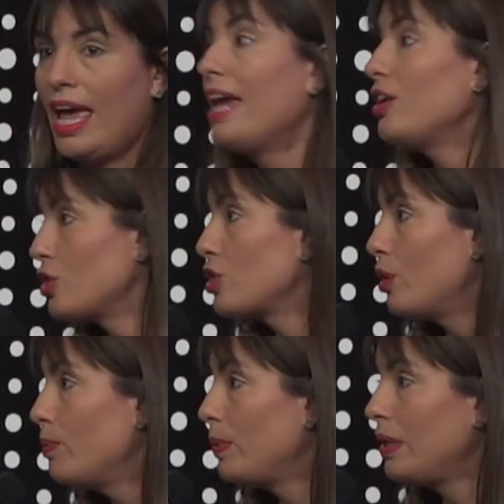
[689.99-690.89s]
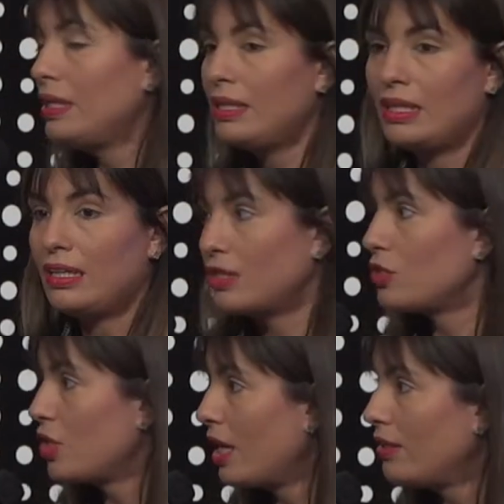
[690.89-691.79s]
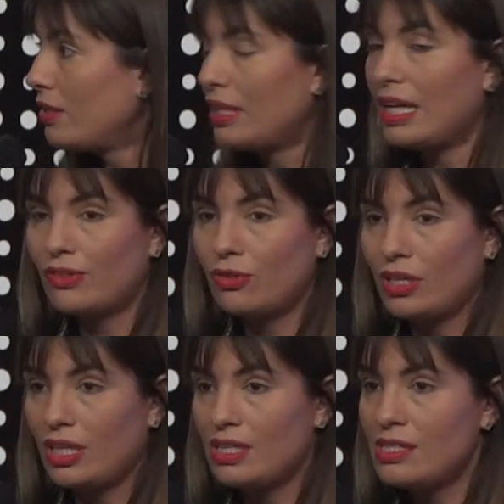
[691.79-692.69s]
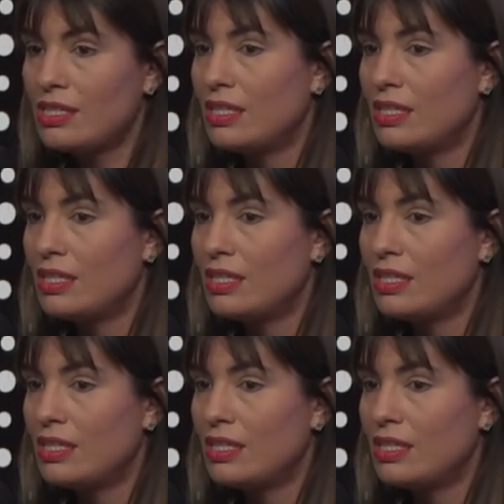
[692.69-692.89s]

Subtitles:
energy company like Schneider Electric is.